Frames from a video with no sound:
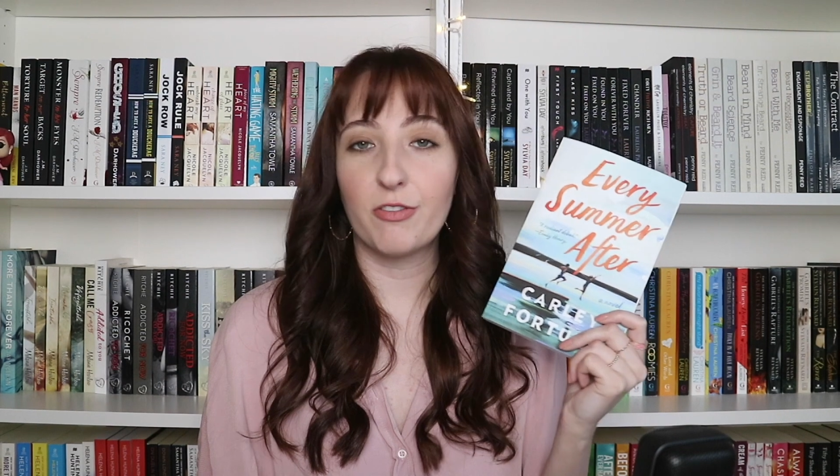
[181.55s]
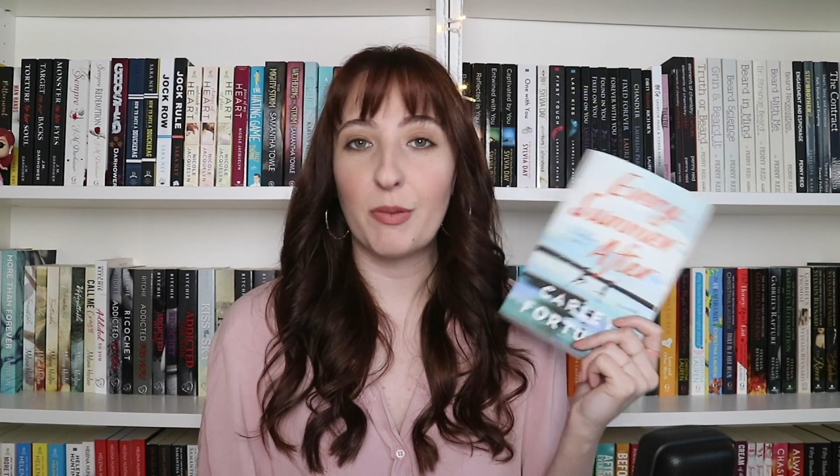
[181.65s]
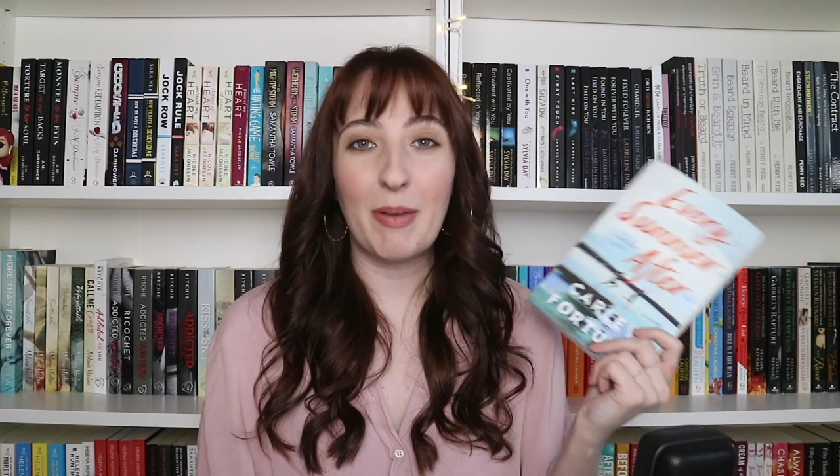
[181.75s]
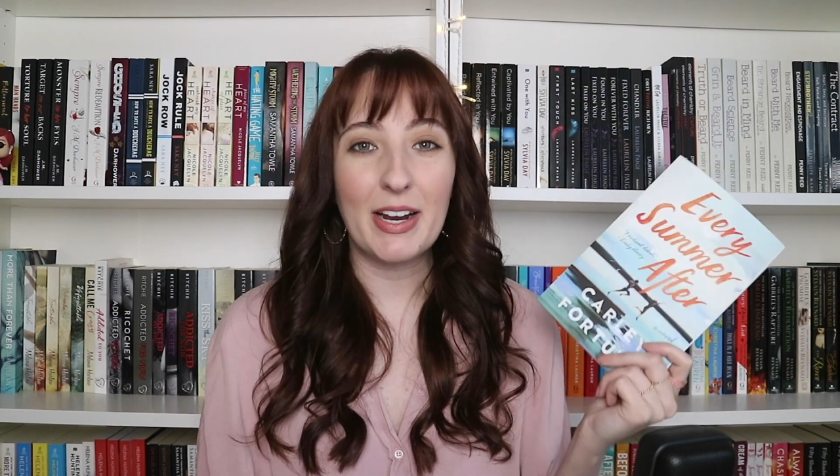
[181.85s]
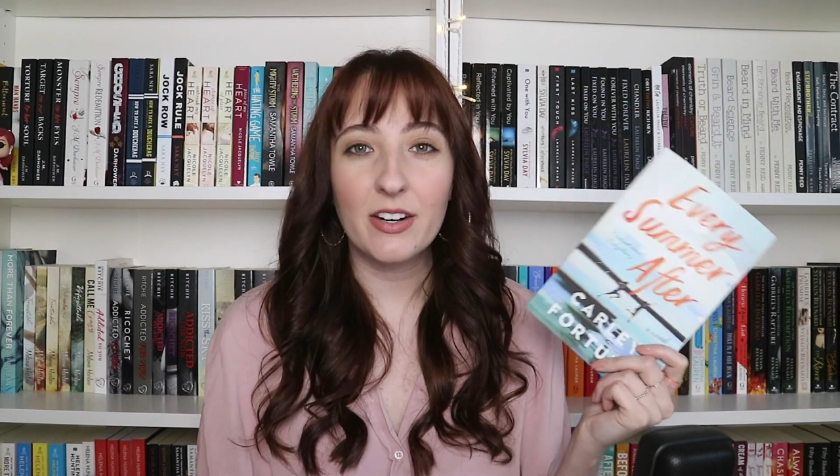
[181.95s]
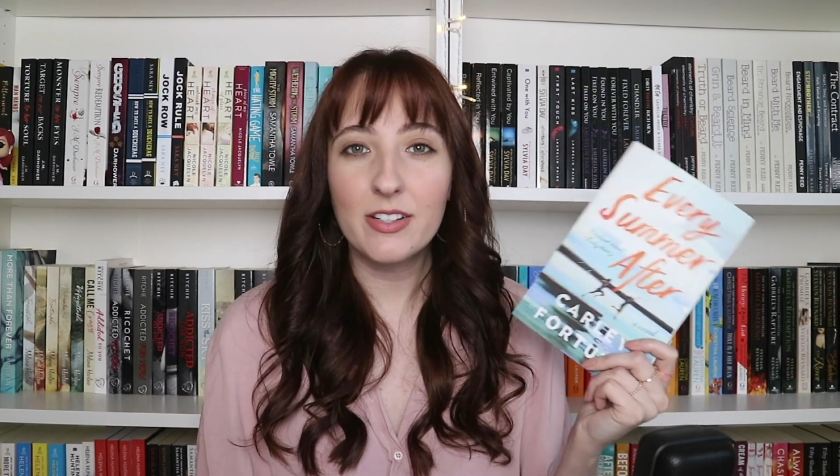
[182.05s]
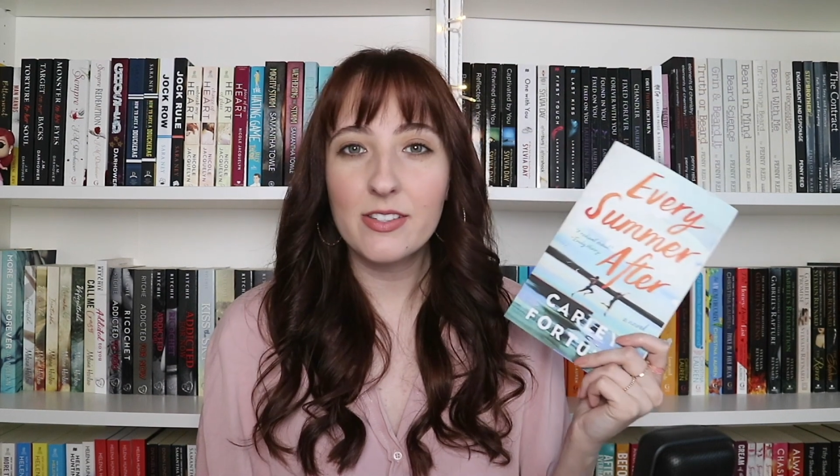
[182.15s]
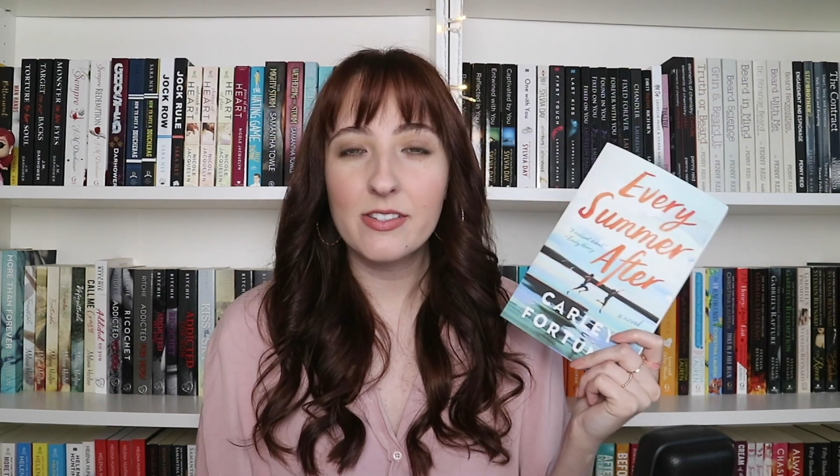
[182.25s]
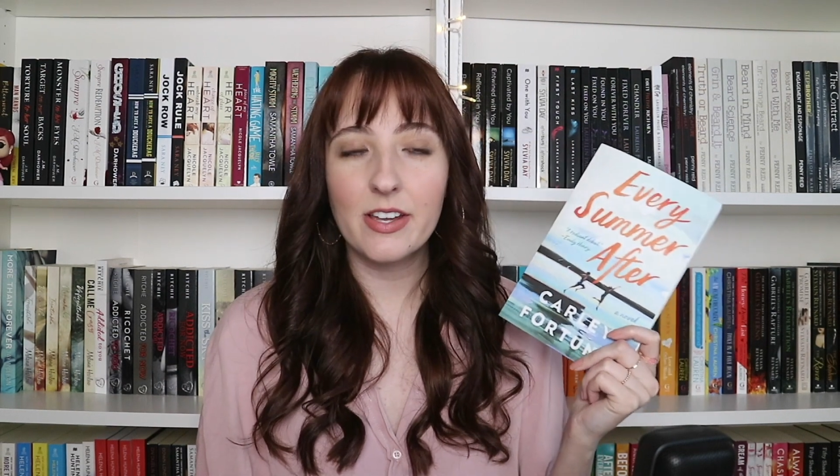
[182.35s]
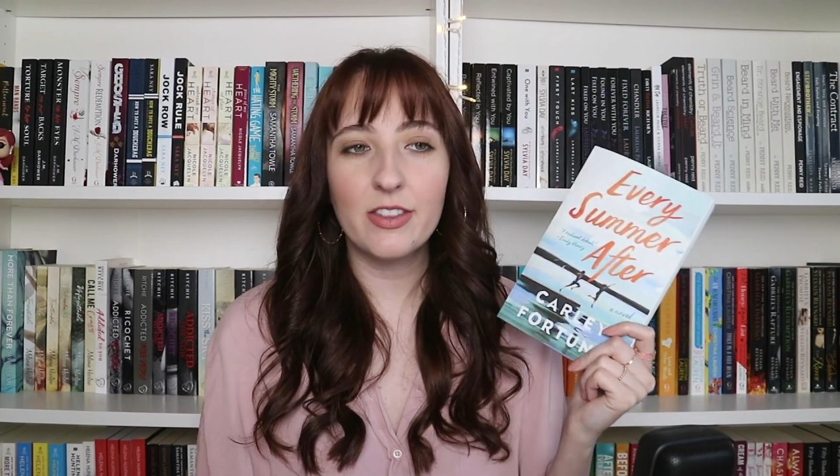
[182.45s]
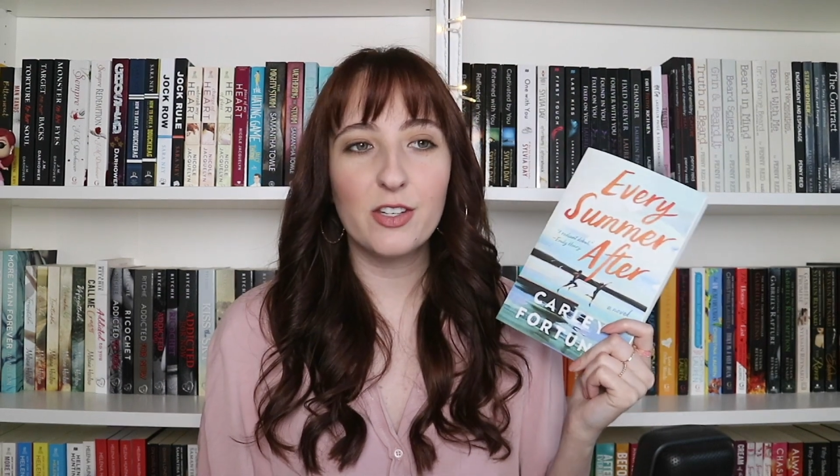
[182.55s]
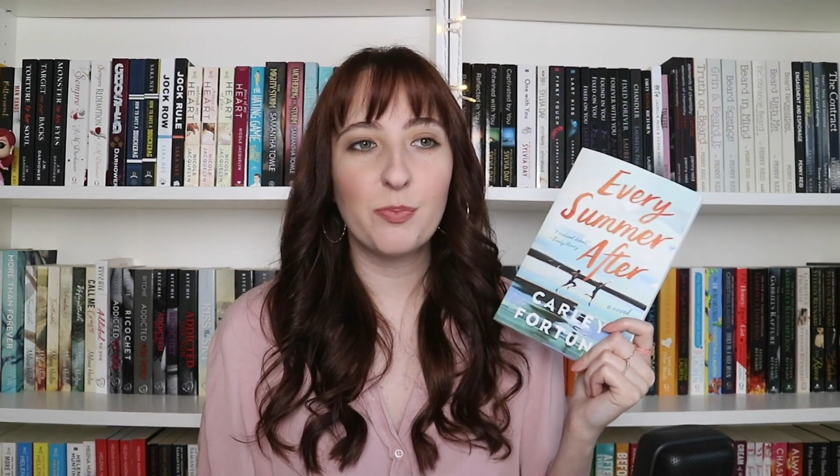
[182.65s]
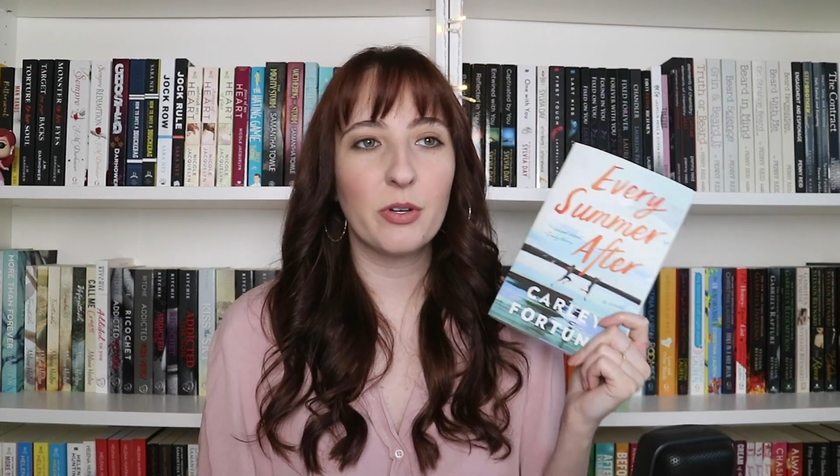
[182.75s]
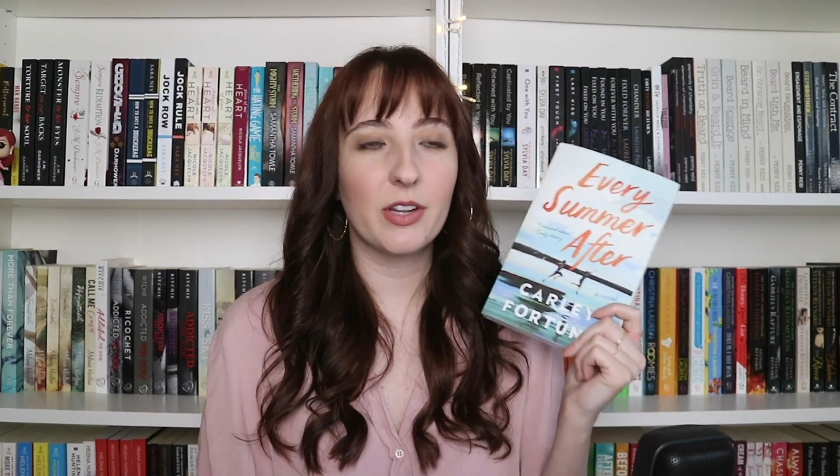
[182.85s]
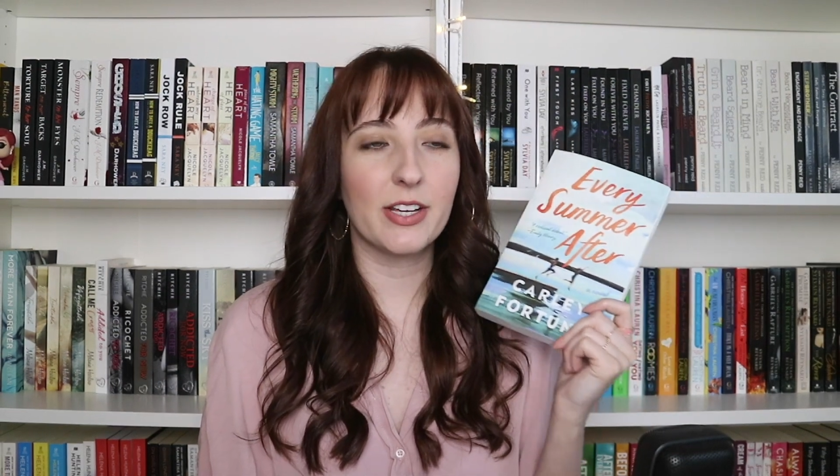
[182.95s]
of the parents in this
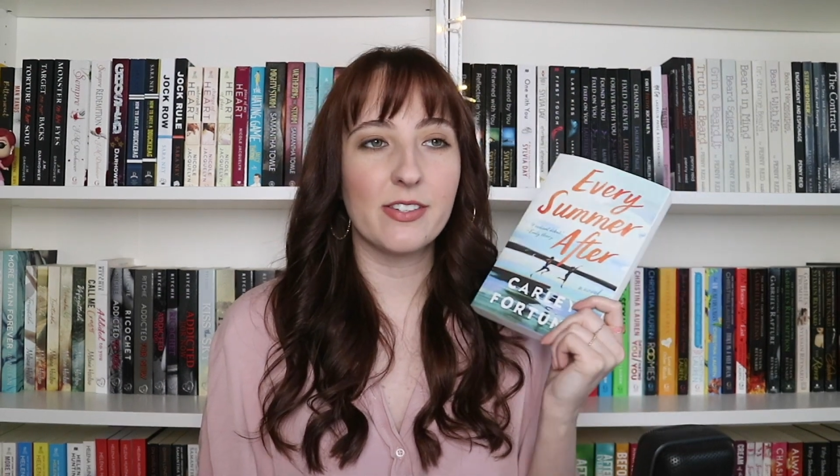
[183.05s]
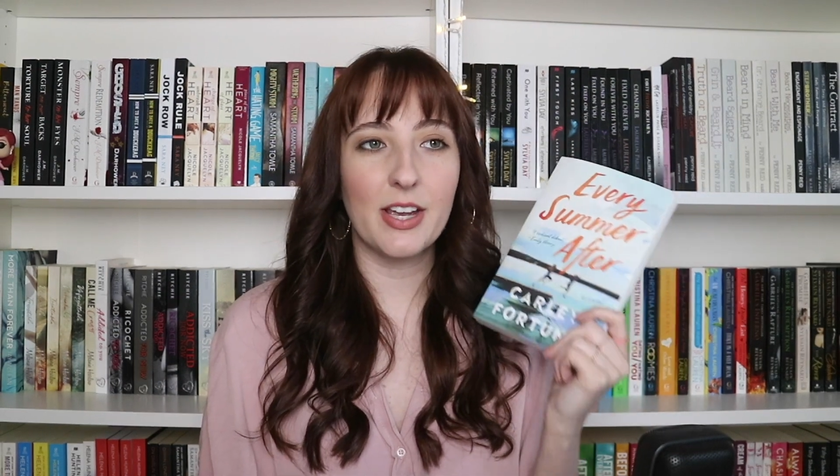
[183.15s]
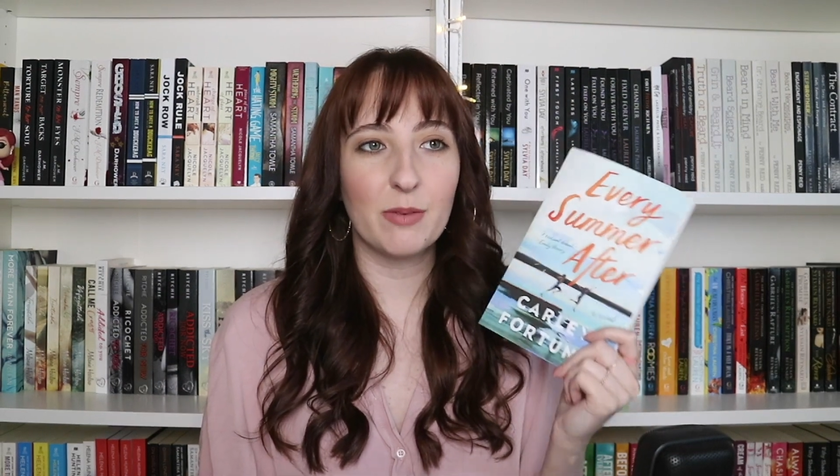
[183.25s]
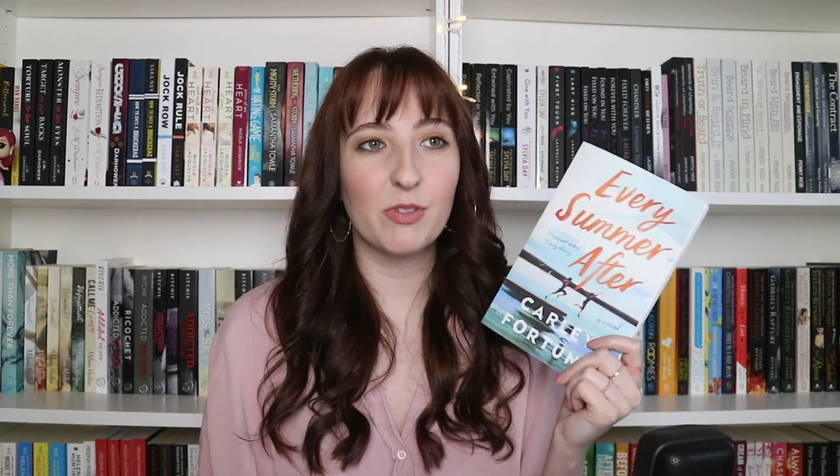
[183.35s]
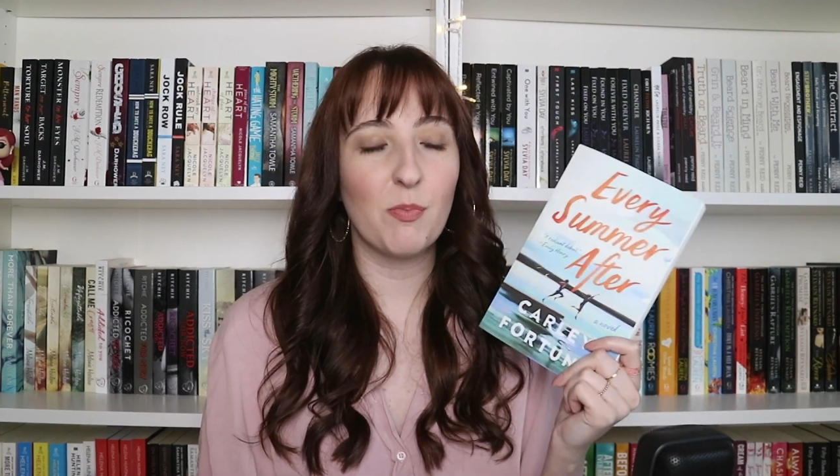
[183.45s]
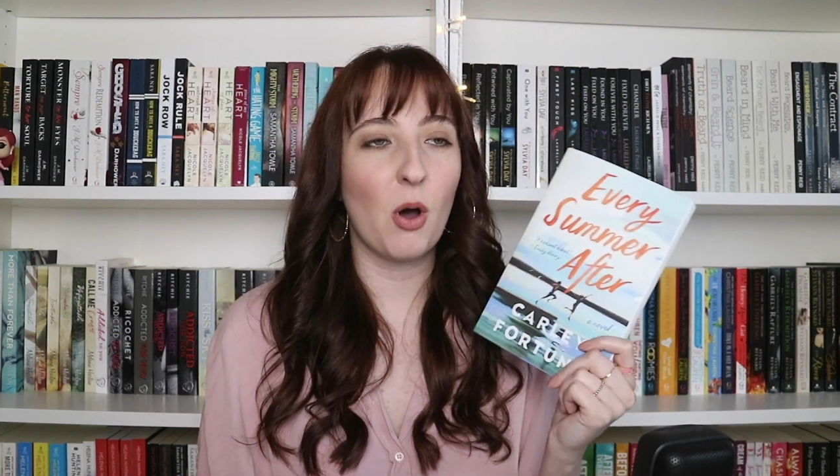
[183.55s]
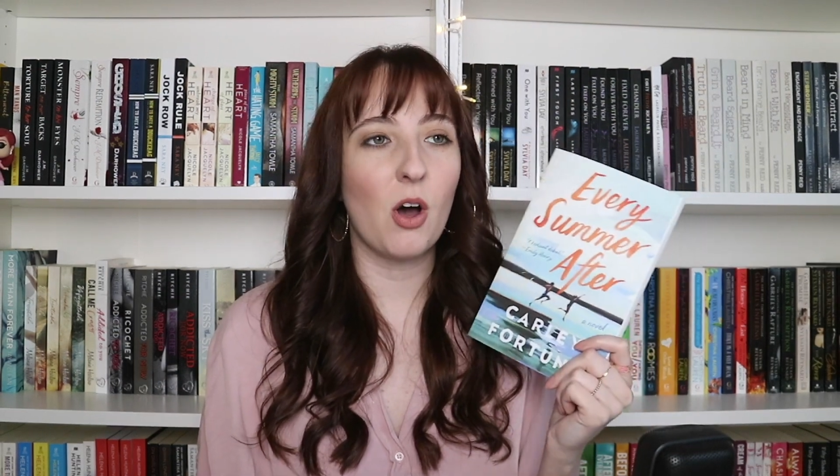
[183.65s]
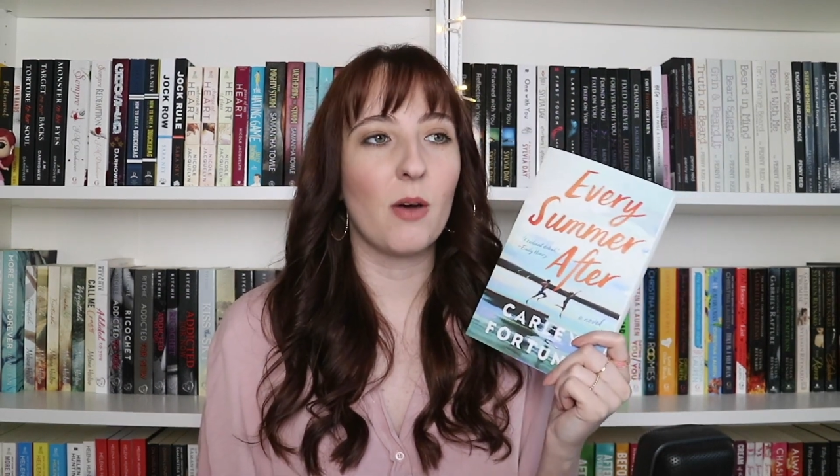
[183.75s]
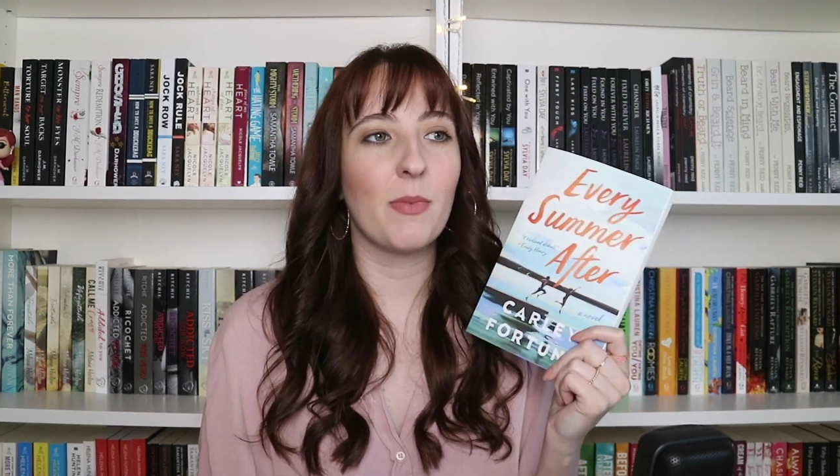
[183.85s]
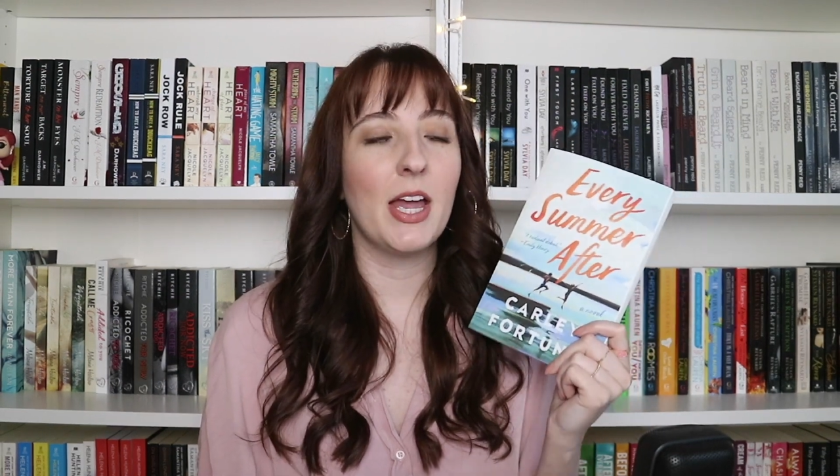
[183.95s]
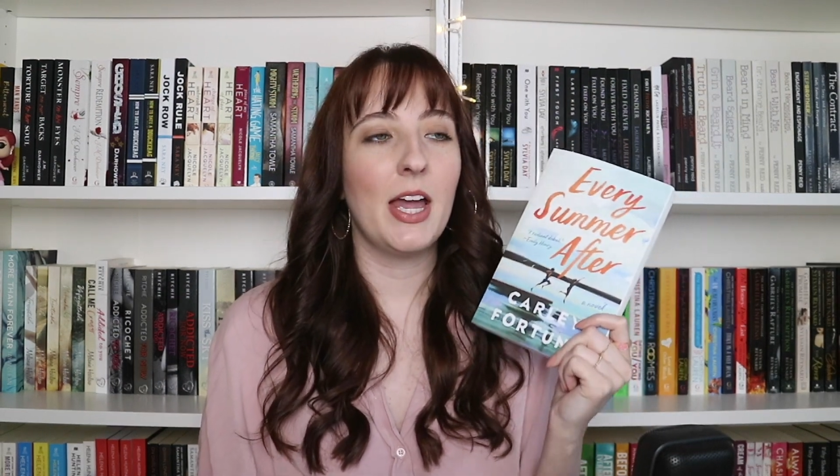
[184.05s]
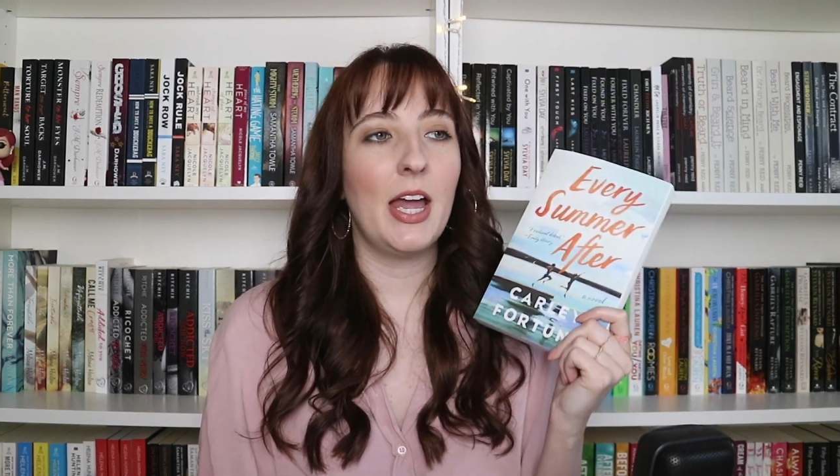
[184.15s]
book, like Sam's mom